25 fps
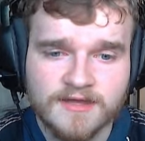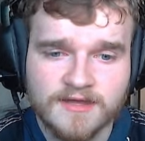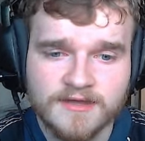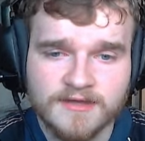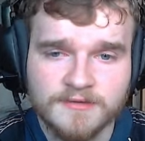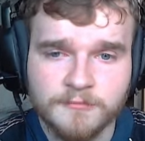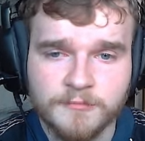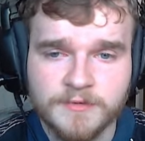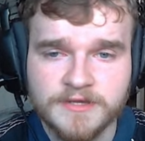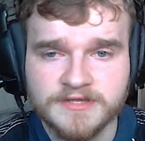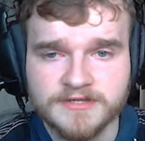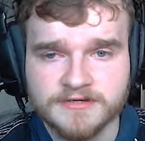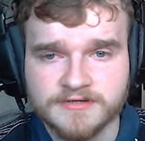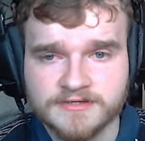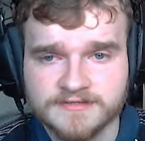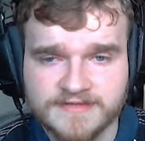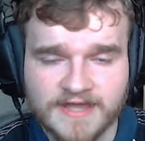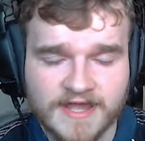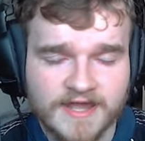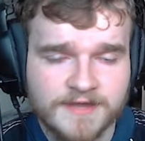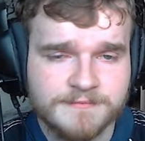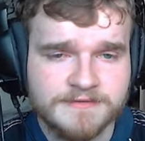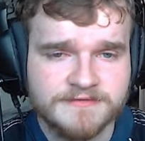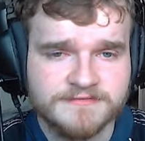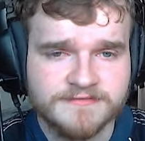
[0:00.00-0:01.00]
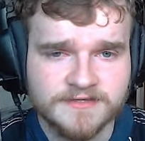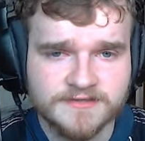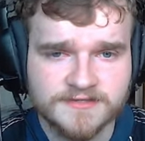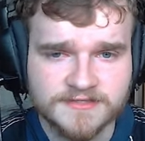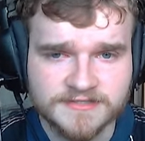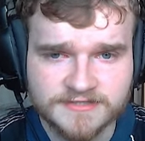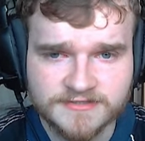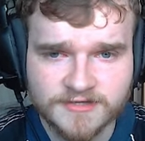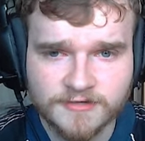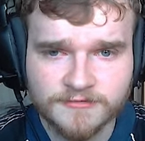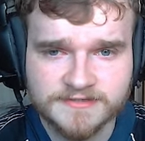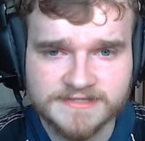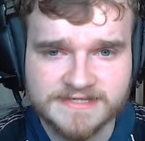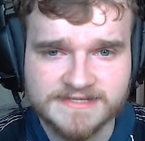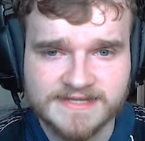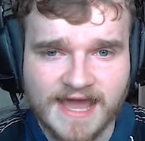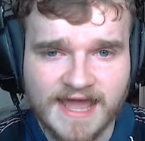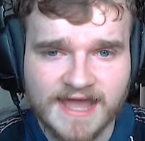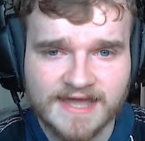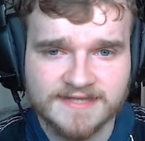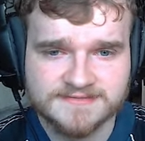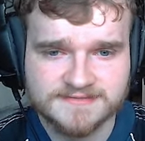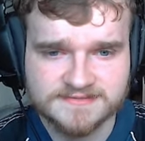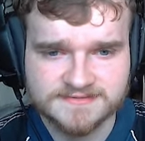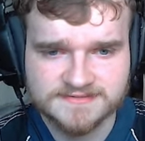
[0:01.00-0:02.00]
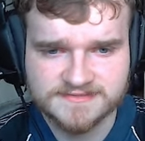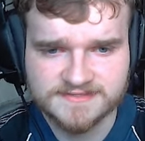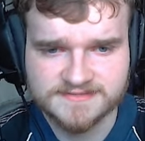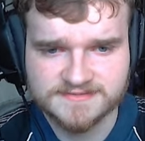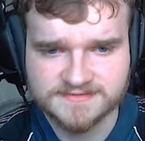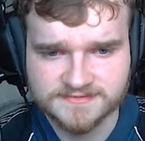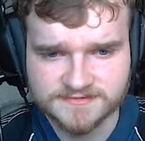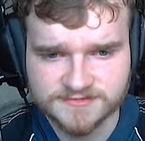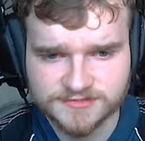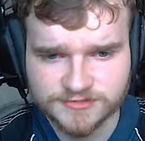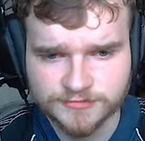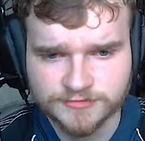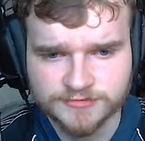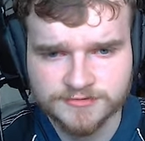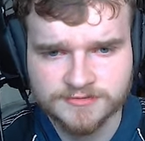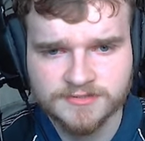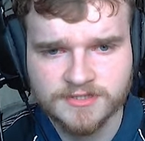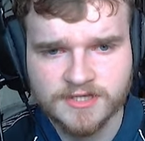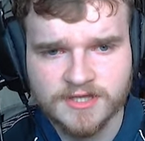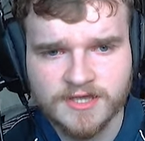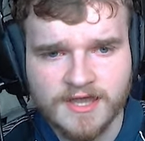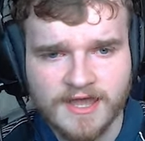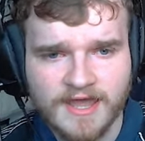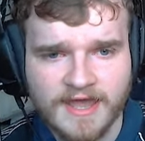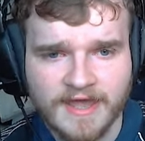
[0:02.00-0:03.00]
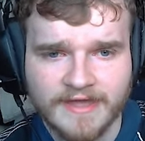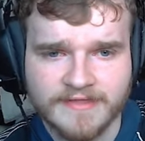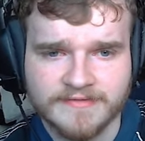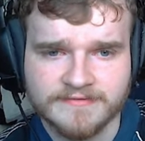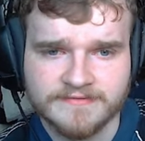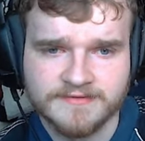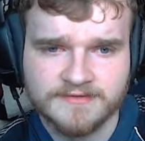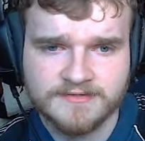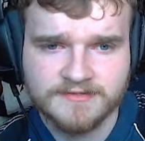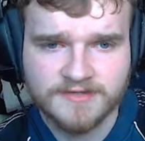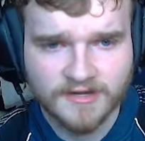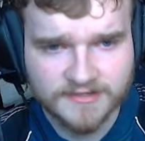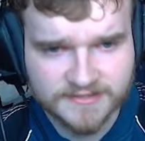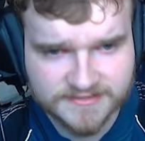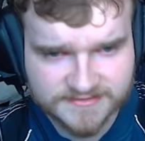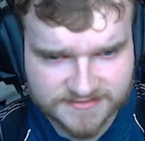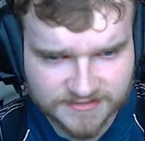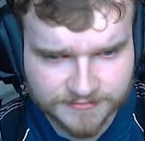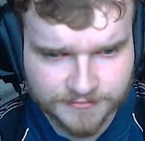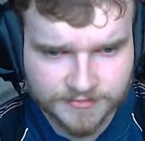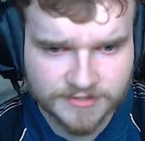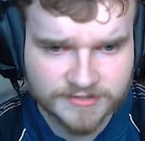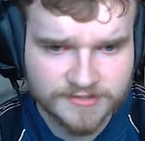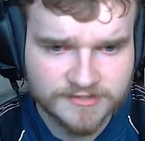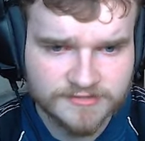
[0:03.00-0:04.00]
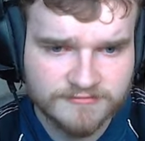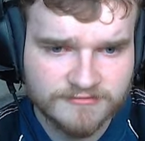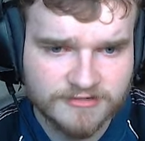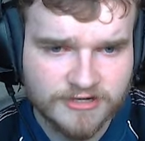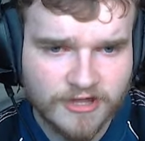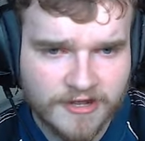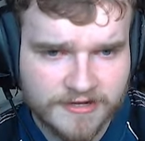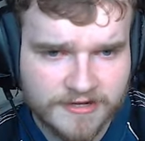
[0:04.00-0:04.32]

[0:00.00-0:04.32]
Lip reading: with your attacking midfielder, you don't need as consistent shooting, and kind of similar, you're relying